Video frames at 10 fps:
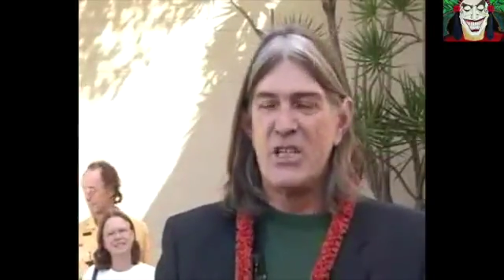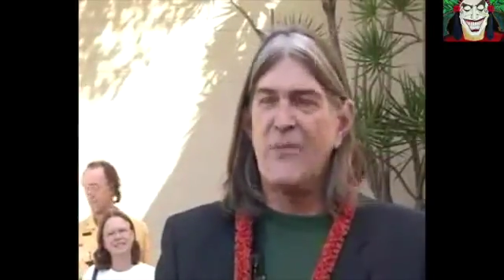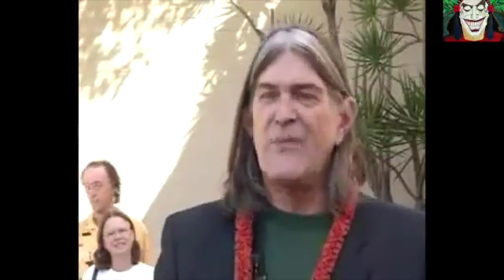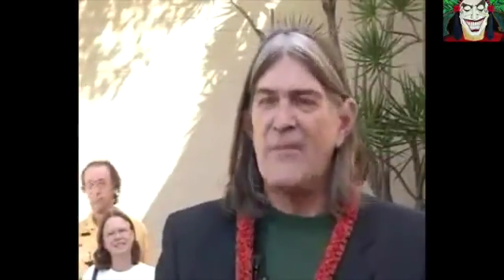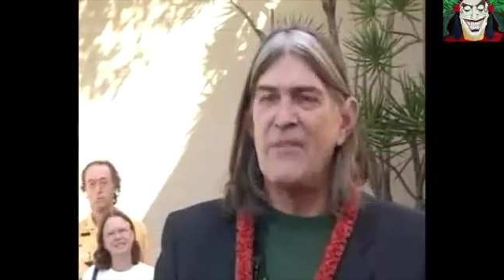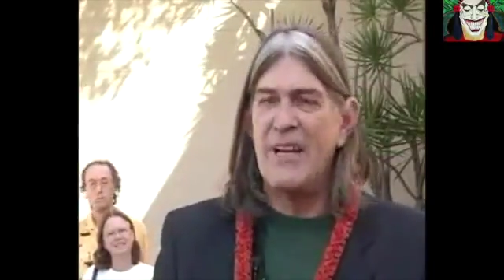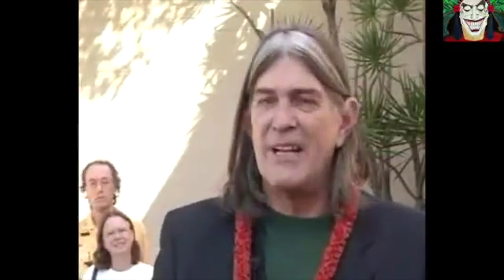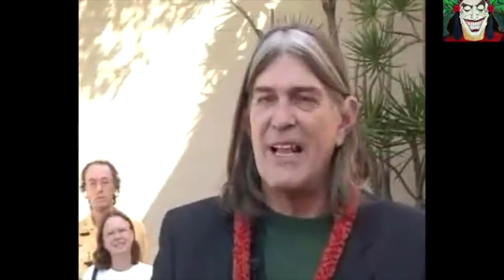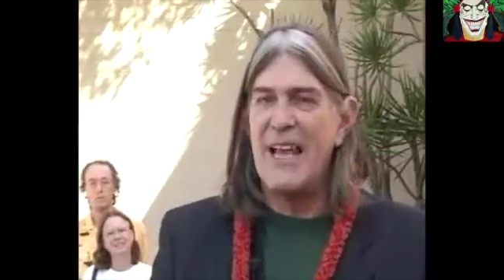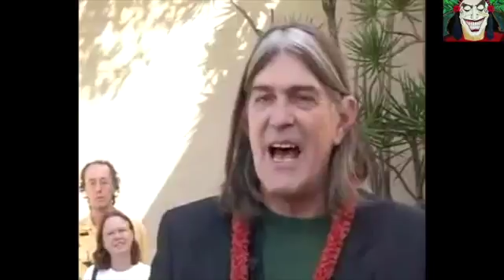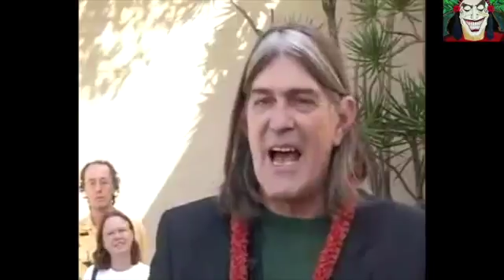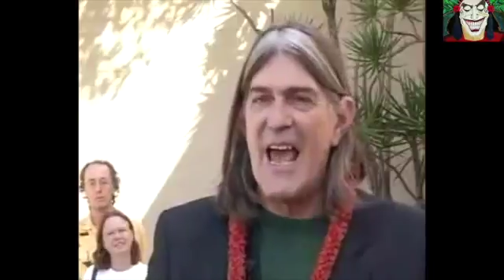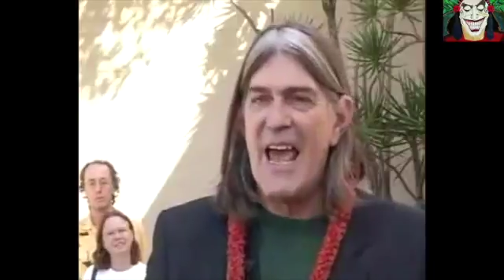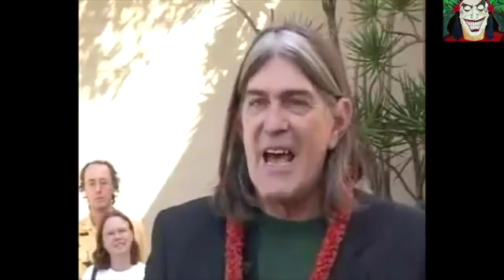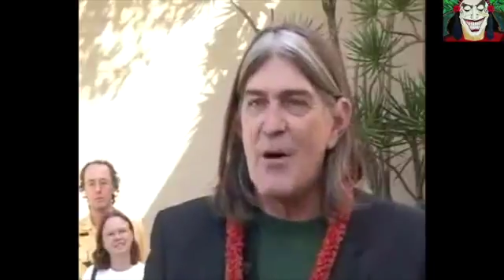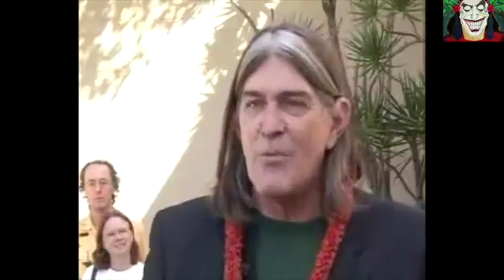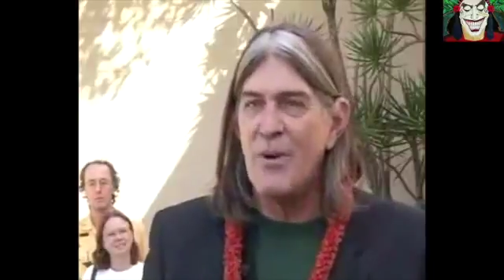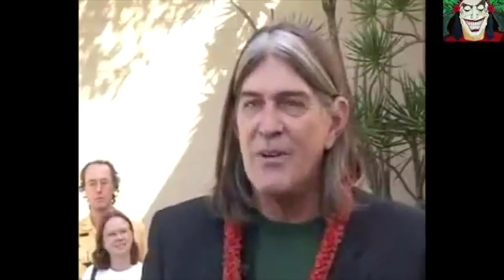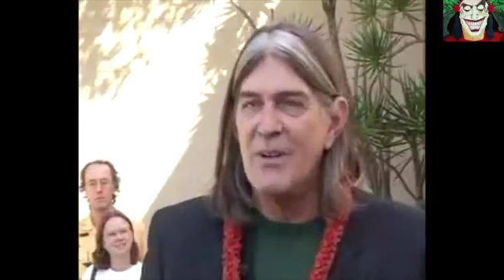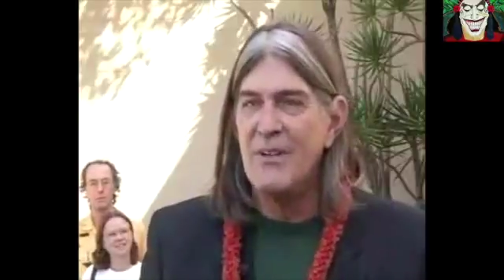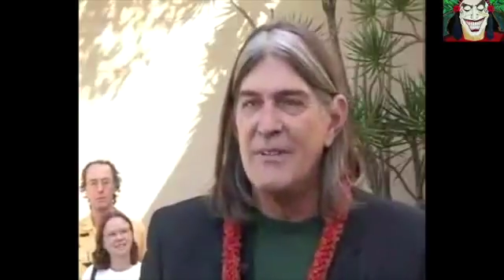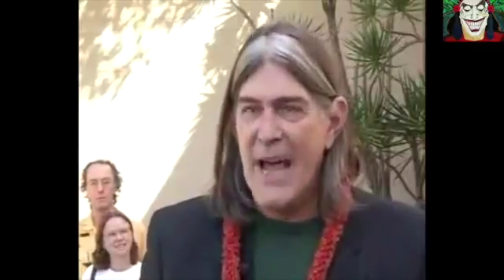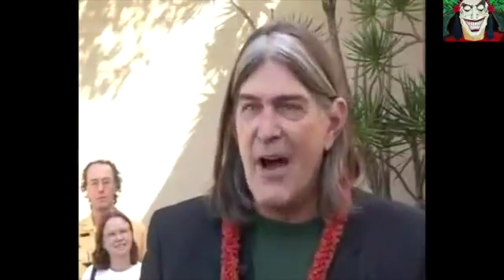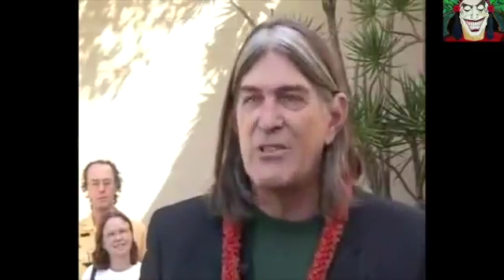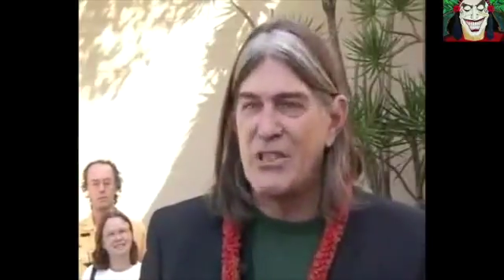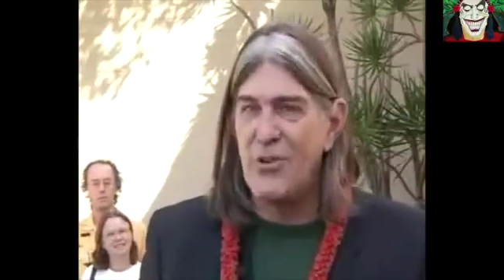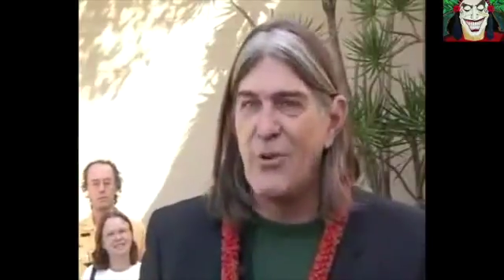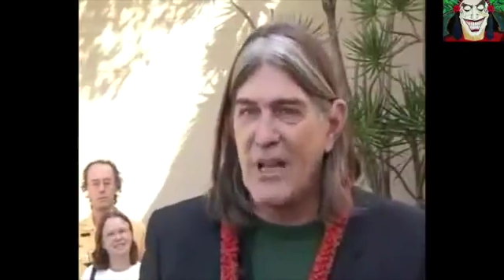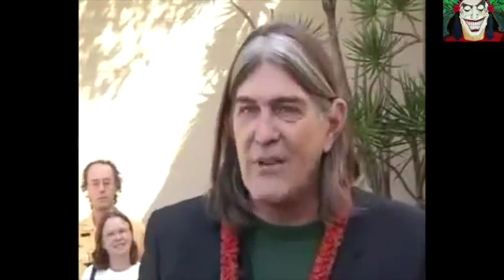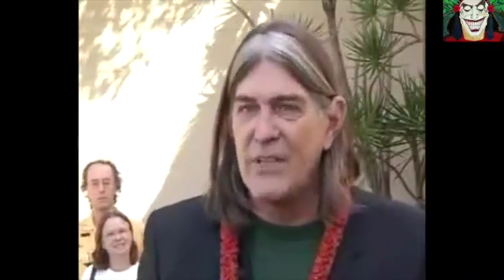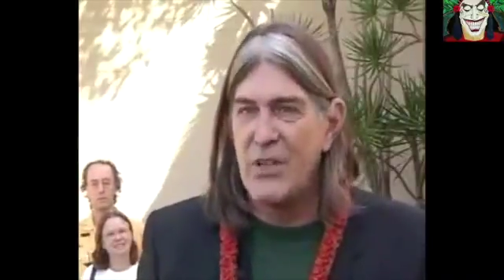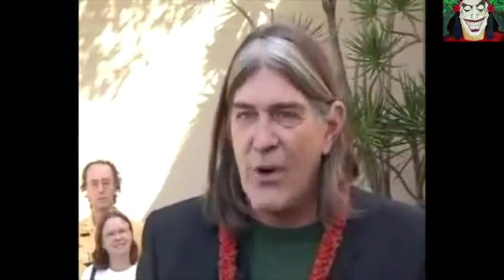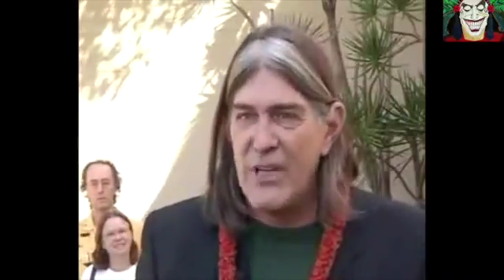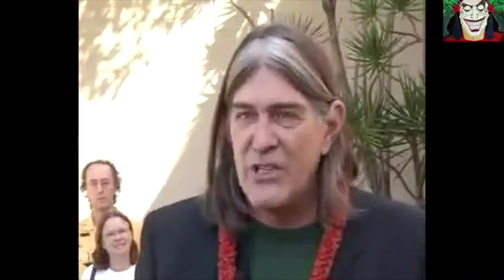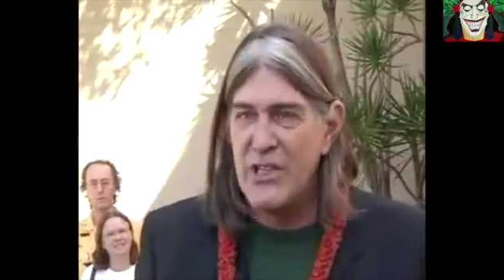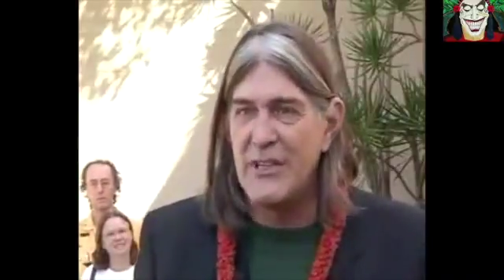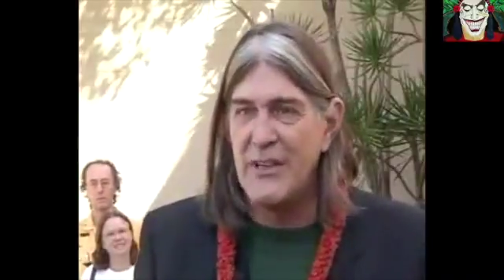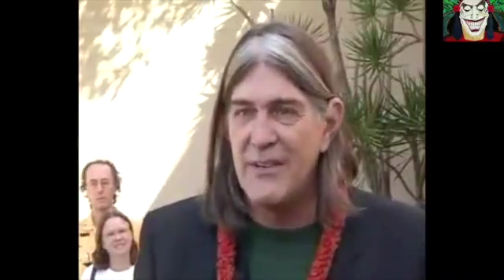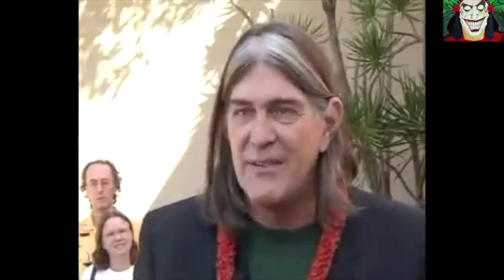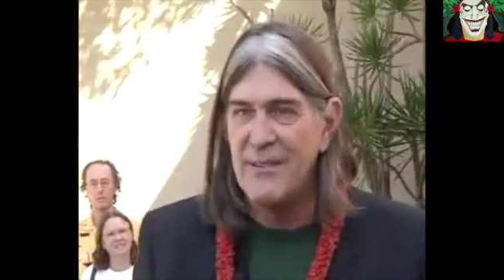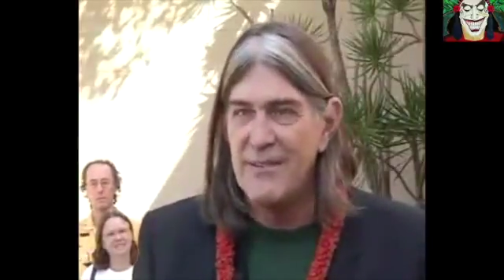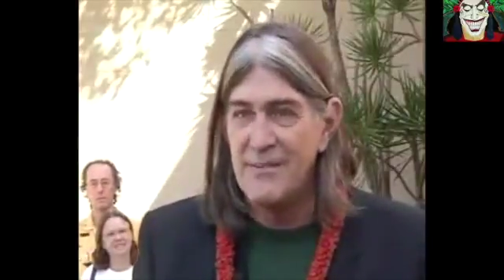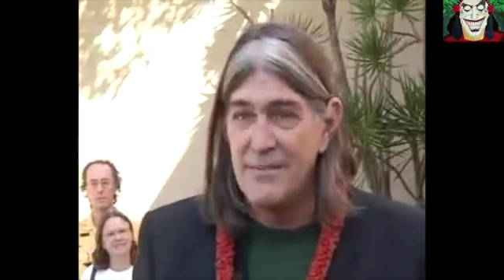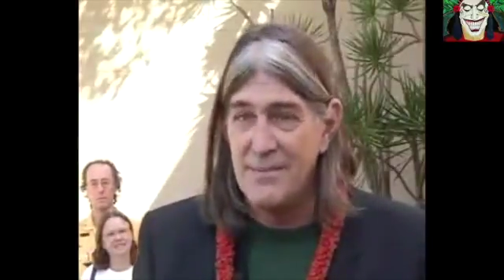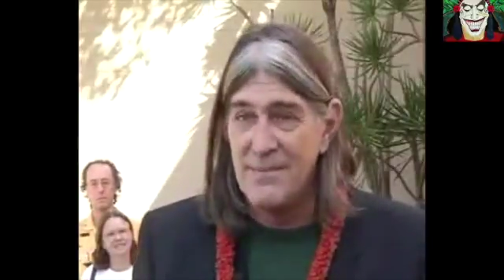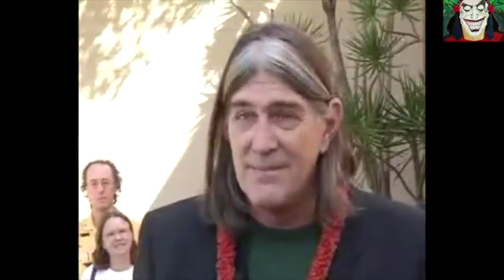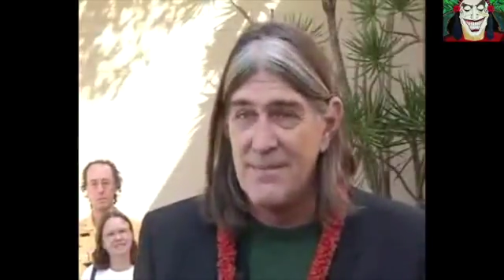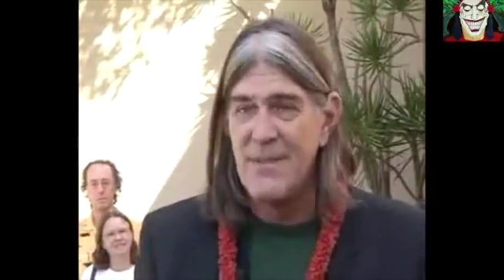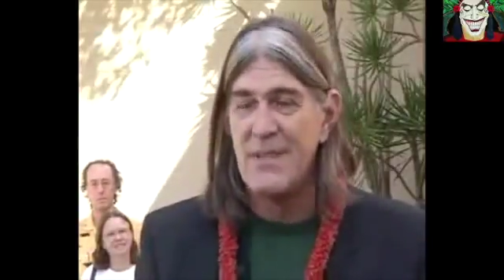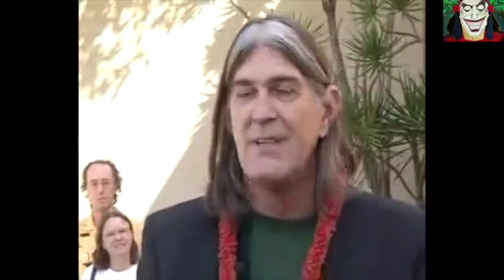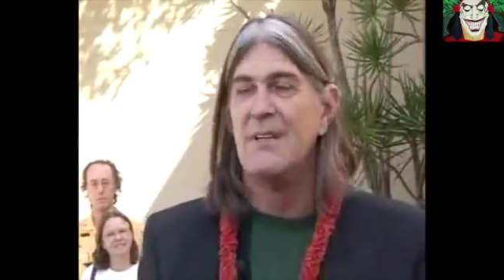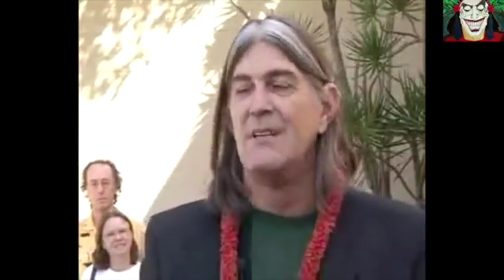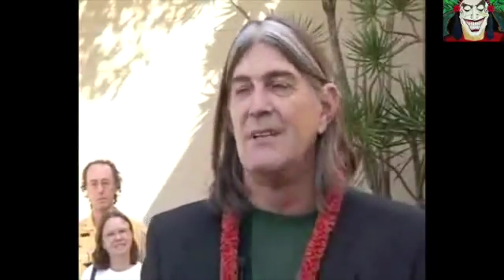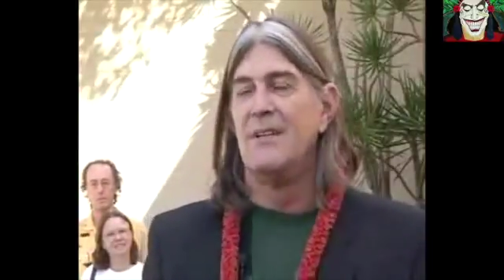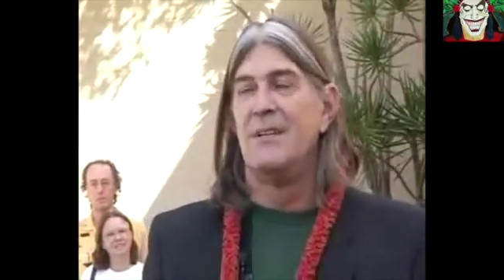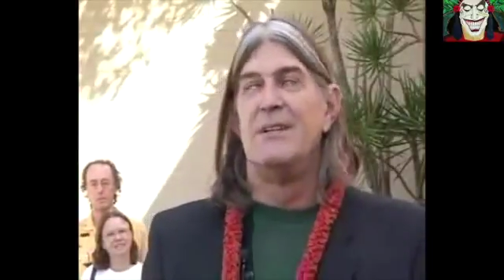Self-evidently, I am. Now it's an irrelevant question. Self-evidently, what does that mean?